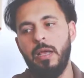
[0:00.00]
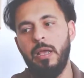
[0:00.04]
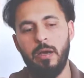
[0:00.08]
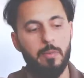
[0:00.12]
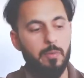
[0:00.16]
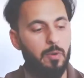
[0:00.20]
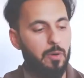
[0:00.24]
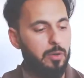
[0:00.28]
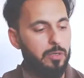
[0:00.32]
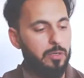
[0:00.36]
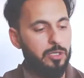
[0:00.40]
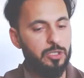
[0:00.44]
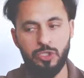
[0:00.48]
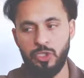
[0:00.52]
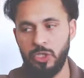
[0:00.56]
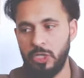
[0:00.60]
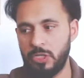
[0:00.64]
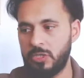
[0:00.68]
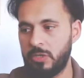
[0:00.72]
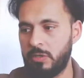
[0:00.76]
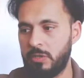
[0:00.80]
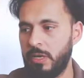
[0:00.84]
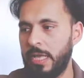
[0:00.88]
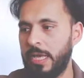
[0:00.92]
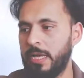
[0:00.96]
on
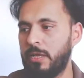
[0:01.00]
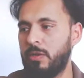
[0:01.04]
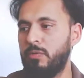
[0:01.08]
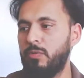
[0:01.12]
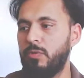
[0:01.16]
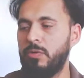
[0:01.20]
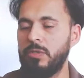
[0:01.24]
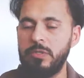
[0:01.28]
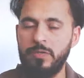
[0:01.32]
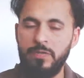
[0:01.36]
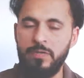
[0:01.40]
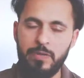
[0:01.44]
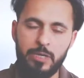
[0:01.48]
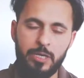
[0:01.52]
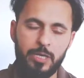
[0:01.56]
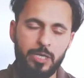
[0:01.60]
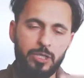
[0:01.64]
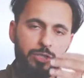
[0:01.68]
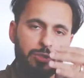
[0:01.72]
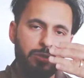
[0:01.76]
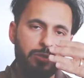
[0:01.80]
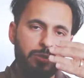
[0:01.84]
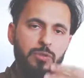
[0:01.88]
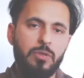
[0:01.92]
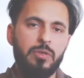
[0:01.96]
just like
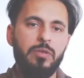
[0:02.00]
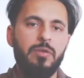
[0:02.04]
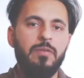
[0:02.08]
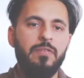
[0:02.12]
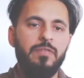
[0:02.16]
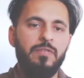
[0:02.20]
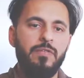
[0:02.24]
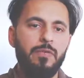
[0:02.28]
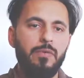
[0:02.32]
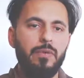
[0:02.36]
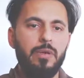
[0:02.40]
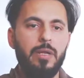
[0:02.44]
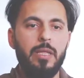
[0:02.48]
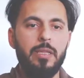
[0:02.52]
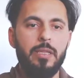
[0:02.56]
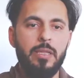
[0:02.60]
notifications on your phone,